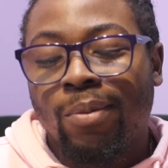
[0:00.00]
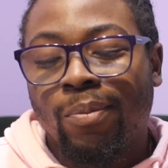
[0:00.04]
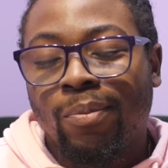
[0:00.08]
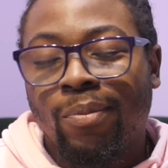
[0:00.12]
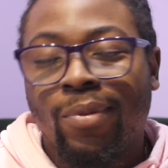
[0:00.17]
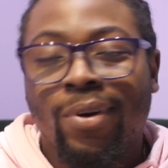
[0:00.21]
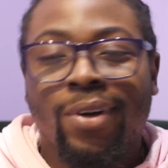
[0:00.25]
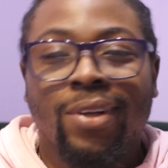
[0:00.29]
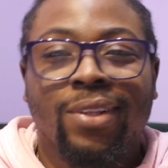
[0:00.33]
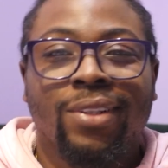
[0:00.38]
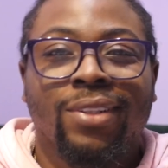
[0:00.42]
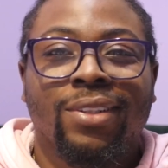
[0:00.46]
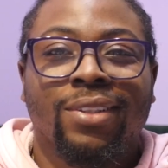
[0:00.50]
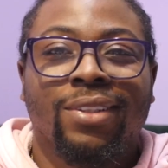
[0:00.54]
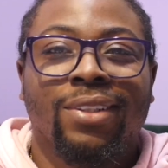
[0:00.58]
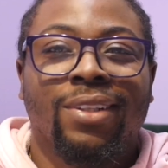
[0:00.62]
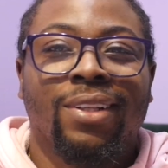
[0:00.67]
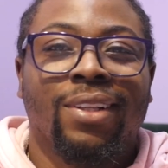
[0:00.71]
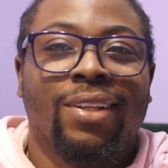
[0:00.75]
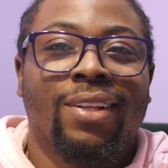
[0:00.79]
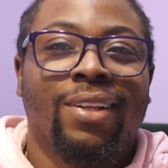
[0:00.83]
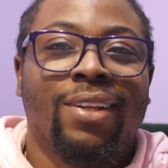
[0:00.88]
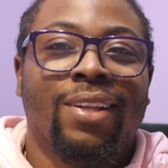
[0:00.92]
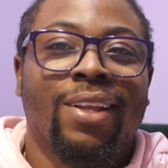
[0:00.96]
but
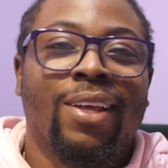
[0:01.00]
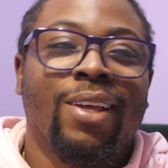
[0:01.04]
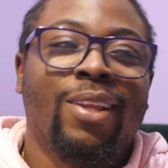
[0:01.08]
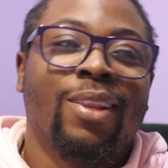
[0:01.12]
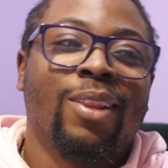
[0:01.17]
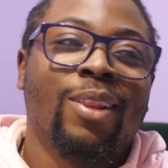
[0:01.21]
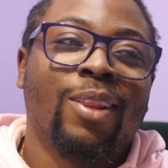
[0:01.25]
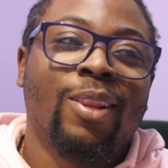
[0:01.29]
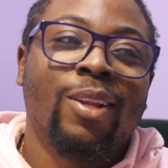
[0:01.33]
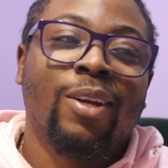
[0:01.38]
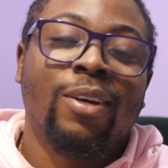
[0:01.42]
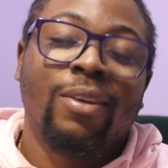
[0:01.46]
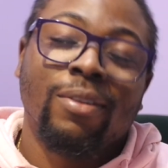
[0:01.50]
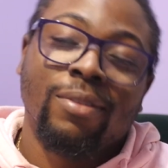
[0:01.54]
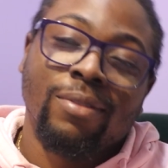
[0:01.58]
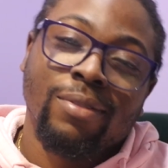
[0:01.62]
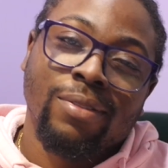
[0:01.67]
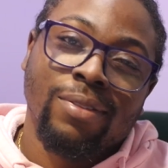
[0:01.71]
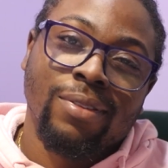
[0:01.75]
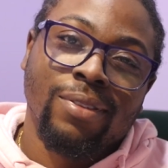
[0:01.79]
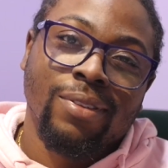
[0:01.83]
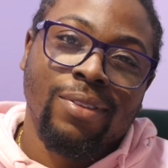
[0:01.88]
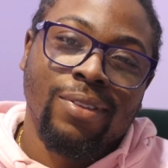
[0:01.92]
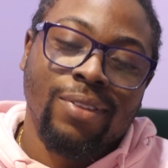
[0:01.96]
they
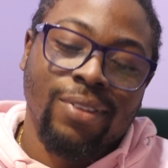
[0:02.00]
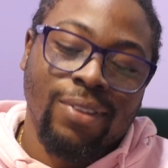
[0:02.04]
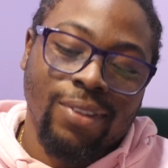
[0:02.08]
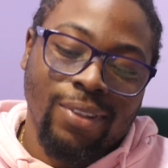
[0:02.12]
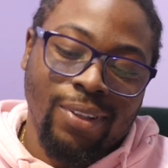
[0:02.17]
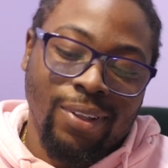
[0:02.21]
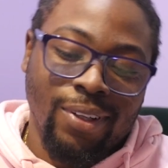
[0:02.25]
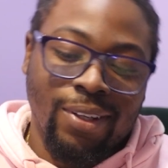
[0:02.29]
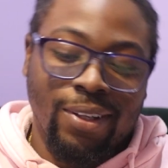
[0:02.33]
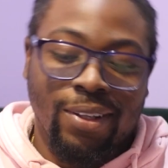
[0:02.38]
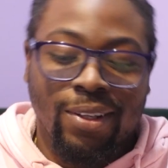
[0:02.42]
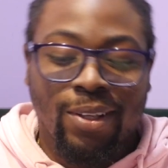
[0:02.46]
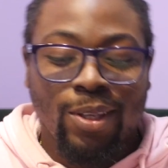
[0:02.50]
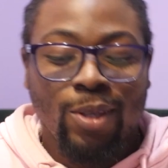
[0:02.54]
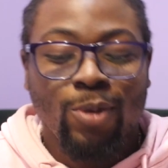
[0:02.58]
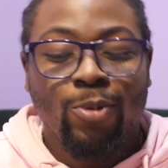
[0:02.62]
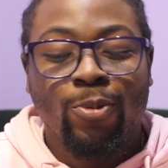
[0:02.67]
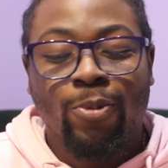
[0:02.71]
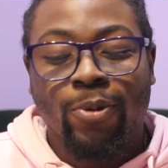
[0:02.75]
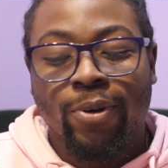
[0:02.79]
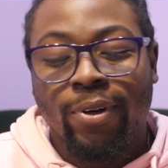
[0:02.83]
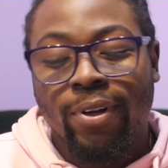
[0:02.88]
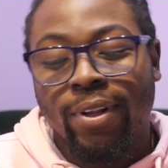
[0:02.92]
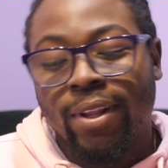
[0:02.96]
love, and
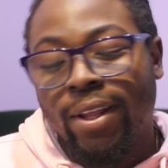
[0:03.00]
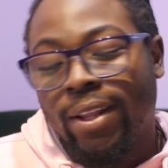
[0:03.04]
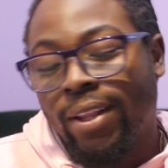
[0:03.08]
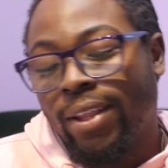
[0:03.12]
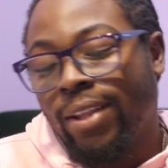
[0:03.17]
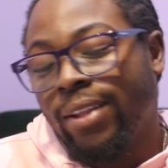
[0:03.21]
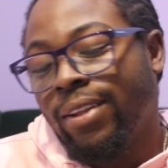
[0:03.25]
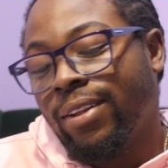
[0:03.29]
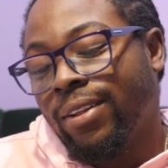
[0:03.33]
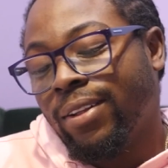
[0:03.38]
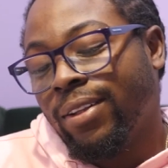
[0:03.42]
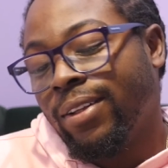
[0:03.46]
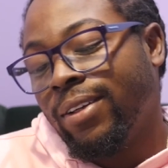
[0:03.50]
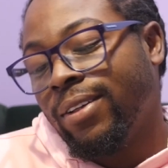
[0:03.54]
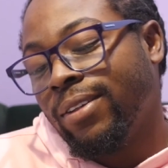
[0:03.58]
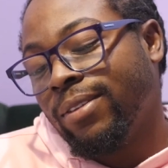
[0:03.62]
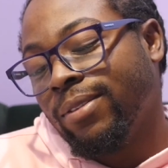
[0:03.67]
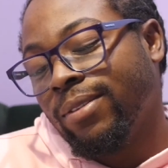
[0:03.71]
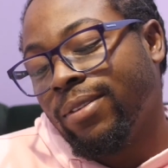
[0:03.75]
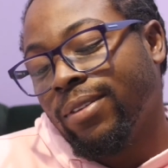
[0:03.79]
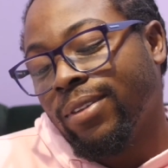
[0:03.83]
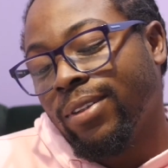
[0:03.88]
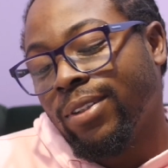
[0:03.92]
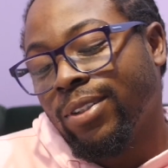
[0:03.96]
keyword that they
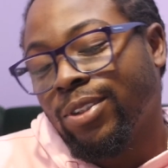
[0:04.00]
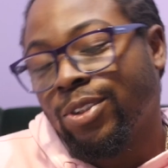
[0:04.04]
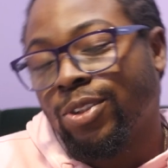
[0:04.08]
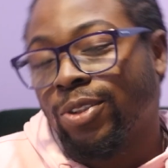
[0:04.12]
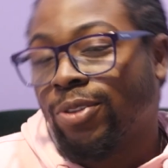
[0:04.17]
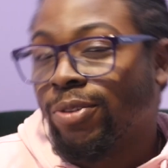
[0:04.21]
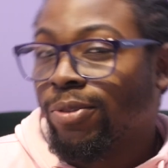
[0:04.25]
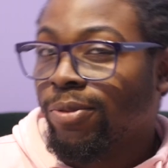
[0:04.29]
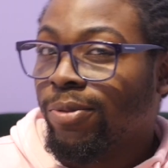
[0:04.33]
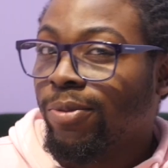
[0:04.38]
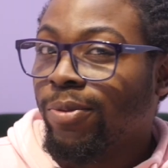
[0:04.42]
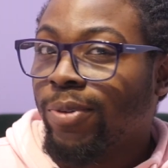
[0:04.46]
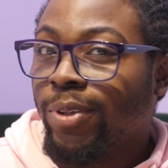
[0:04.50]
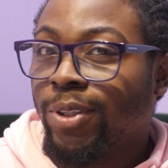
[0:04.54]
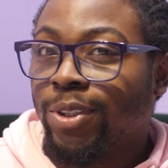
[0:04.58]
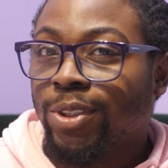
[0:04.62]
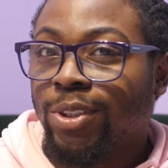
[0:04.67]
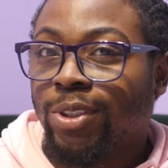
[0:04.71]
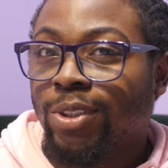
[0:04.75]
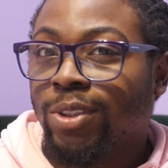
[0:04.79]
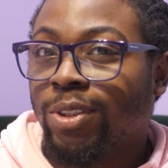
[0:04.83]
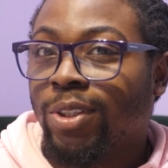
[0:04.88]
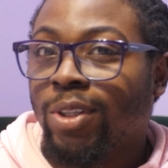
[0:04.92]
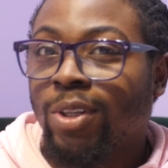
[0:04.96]
love, certain
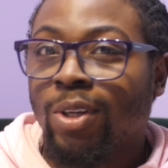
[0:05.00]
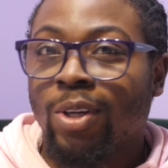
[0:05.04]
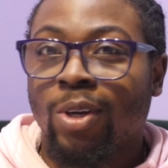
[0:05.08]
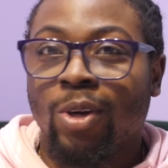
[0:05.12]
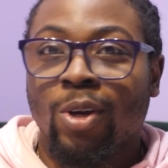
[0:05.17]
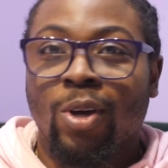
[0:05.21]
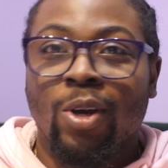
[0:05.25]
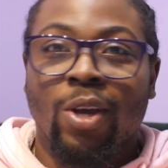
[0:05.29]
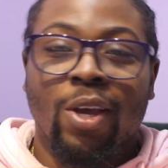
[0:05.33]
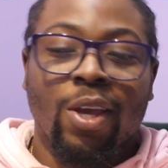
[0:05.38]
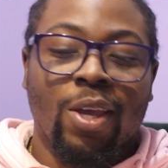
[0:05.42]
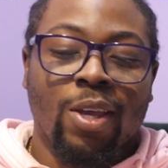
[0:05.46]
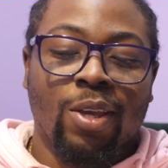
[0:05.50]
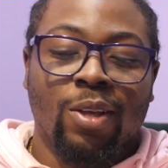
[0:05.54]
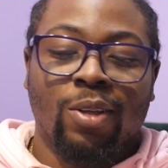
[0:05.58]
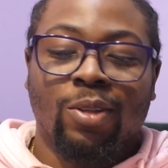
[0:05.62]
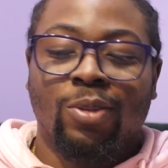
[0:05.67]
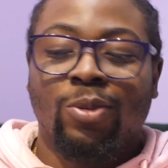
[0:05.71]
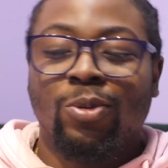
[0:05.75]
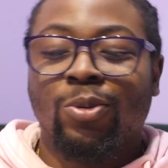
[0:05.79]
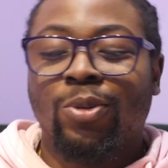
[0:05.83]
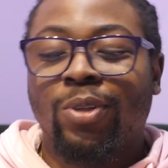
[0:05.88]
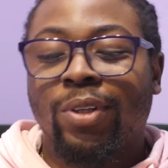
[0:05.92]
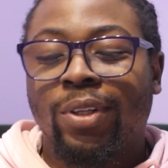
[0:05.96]
fish,
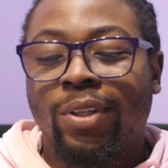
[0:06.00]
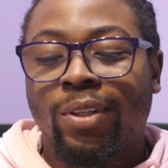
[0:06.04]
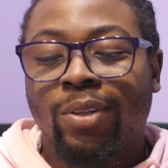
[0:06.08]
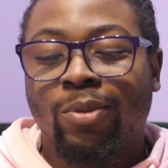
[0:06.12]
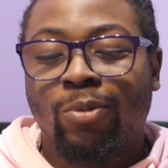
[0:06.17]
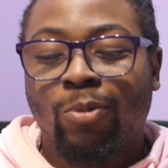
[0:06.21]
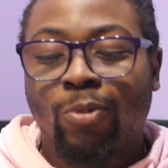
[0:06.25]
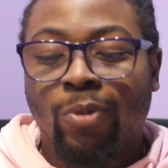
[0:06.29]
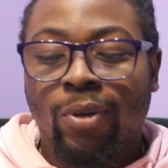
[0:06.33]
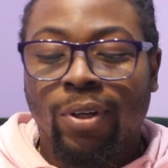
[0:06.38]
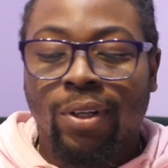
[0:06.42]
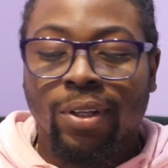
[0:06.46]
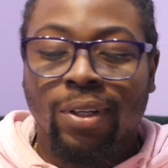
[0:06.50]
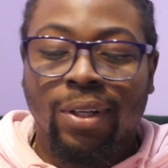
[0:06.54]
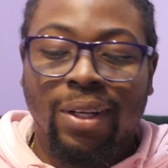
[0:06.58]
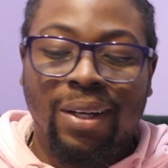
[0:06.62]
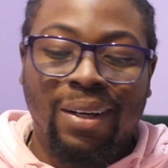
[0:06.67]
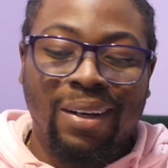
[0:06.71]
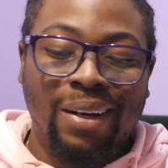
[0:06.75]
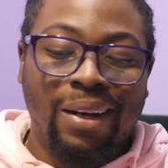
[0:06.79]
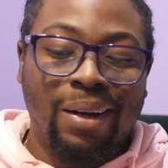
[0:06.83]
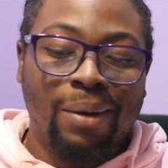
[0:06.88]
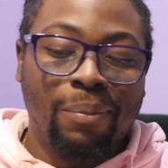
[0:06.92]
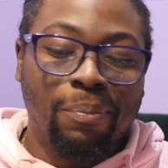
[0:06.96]
including one,
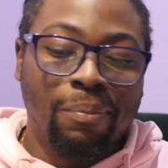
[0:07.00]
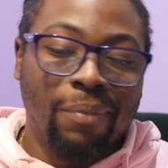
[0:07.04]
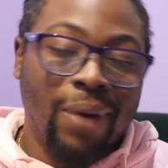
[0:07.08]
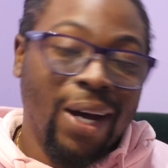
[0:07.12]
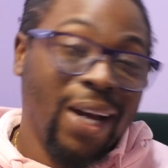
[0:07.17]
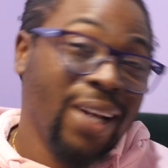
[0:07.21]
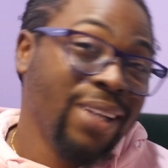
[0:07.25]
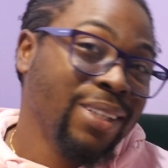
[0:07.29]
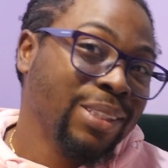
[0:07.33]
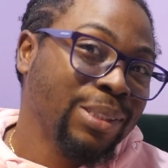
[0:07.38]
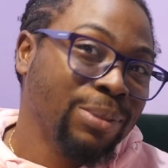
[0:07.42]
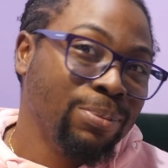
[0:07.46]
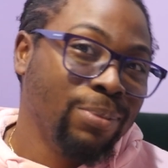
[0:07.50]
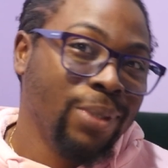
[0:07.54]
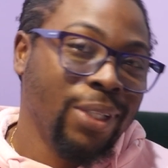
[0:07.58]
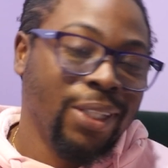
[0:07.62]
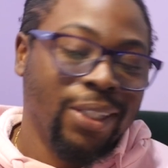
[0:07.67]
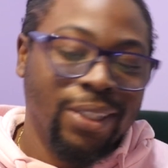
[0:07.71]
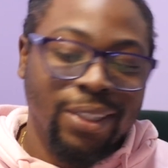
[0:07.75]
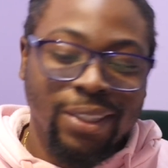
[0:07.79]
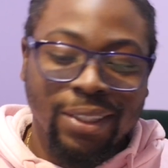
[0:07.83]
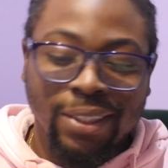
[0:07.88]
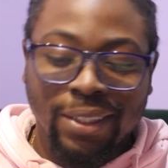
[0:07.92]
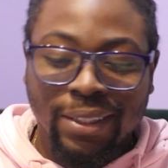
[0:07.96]
a Midas
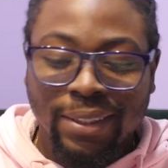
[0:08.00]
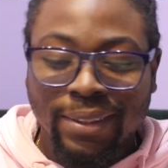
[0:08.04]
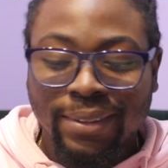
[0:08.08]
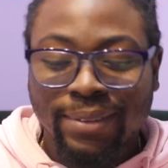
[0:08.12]
blenny,